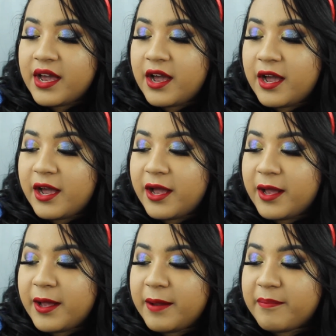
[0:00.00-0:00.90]

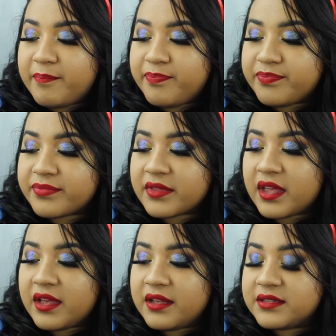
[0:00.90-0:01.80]
Um,
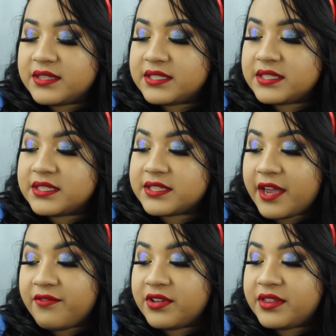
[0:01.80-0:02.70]
this is
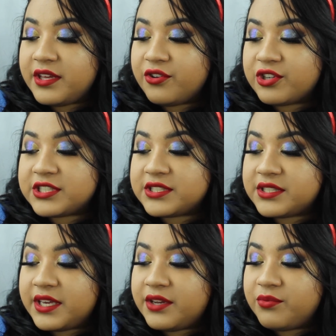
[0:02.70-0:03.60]
everything your
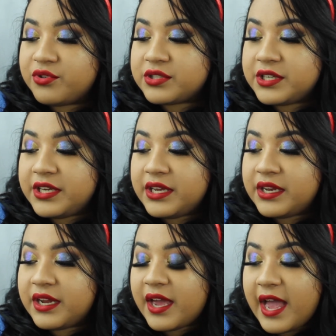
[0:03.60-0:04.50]
skin
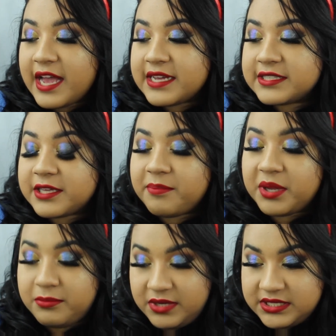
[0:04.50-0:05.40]
routine has
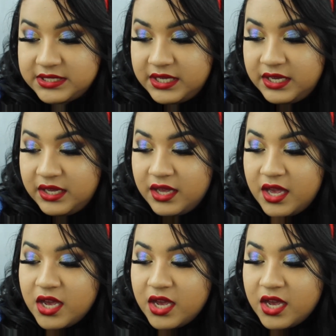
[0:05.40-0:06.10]
been missing.